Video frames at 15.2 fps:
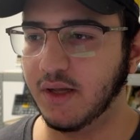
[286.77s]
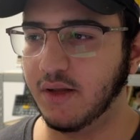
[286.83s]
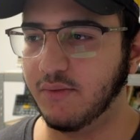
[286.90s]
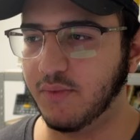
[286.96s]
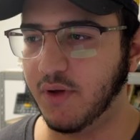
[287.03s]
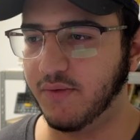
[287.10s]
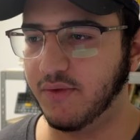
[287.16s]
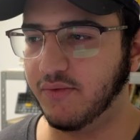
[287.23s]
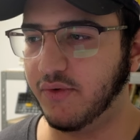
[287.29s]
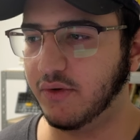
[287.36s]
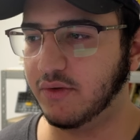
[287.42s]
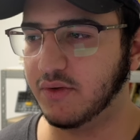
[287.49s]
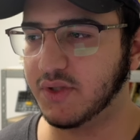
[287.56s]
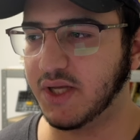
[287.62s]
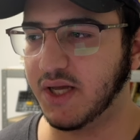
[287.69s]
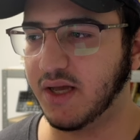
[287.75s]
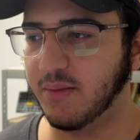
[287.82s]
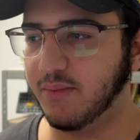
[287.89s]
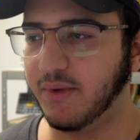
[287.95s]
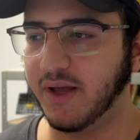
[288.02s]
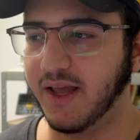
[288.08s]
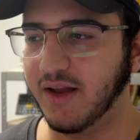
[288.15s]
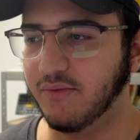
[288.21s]
We have the Photos app,
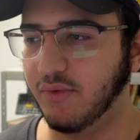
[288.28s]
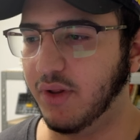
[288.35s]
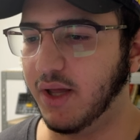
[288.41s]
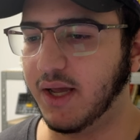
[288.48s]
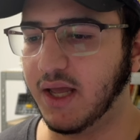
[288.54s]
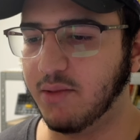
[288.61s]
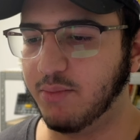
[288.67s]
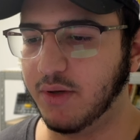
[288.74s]
again with the cat